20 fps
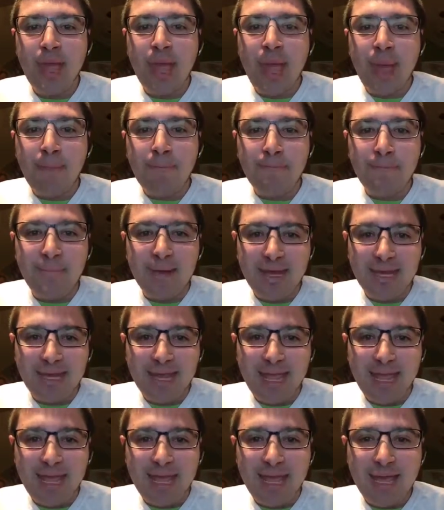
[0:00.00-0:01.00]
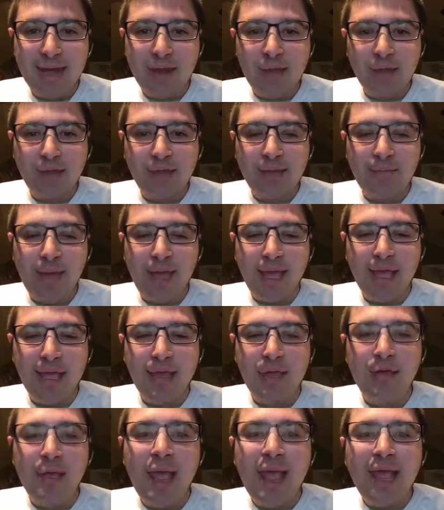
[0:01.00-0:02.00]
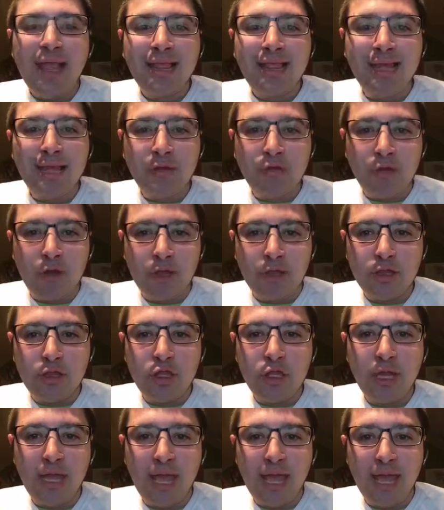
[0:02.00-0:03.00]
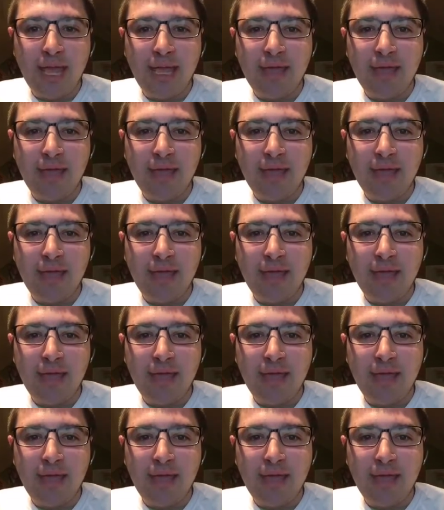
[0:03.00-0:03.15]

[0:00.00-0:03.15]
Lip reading: Monday, and I'll see you back here later on today